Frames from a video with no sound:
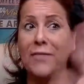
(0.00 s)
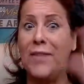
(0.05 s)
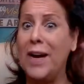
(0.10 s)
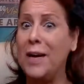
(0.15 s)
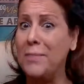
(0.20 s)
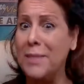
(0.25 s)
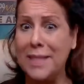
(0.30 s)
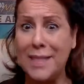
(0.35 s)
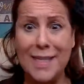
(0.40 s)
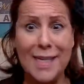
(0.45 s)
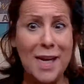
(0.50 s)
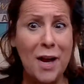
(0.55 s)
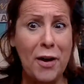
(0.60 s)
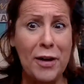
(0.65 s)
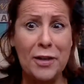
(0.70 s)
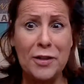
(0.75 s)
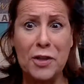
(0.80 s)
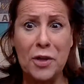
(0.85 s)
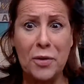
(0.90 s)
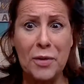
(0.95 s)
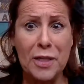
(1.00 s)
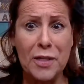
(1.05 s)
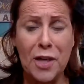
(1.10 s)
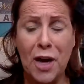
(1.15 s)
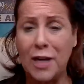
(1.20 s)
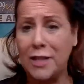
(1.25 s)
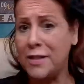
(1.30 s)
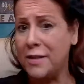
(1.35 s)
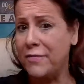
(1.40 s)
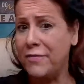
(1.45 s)
Vitamin C on its own is
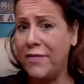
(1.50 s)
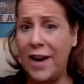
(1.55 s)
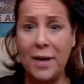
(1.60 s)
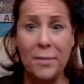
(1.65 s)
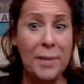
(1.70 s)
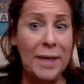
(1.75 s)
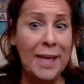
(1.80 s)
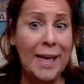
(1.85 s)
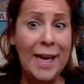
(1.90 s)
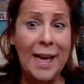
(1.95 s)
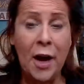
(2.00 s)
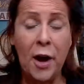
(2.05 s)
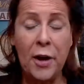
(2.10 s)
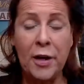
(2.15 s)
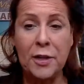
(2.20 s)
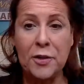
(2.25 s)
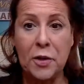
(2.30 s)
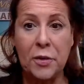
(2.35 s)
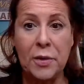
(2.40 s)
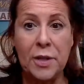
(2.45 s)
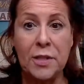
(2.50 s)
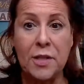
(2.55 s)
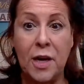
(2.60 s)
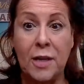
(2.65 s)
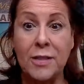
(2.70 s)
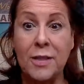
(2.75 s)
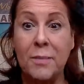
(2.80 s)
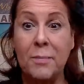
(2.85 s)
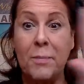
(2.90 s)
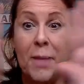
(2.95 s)
awesome. Vitamin E on its own is
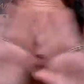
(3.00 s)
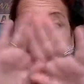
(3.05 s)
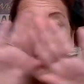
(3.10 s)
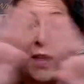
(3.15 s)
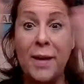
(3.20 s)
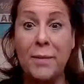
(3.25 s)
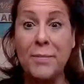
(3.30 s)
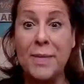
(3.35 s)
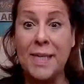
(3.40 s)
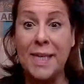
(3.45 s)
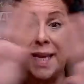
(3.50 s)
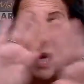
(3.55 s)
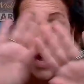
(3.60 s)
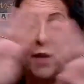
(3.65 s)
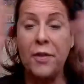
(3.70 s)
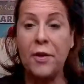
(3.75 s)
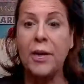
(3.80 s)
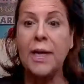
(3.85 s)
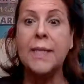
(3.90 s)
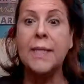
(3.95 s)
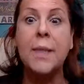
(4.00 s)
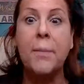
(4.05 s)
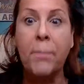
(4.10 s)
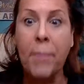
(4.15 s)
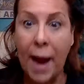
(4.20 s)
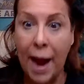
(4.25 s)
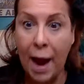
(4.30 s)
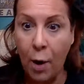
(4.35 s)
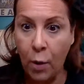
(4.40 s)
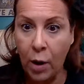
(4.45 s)
awesome, but them together is a
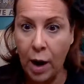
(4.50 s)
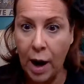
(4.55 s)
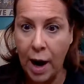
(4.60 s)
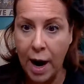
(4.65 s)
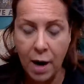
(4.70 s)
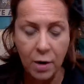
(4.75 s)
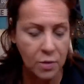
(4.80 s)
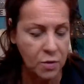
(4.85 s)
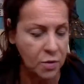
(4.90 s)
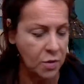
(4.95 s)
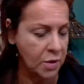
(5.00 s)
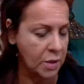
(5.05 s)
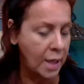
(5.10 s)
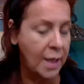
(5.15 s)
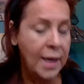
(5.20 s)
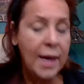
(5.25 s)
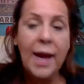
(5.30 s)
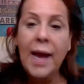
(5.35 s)
powerhouse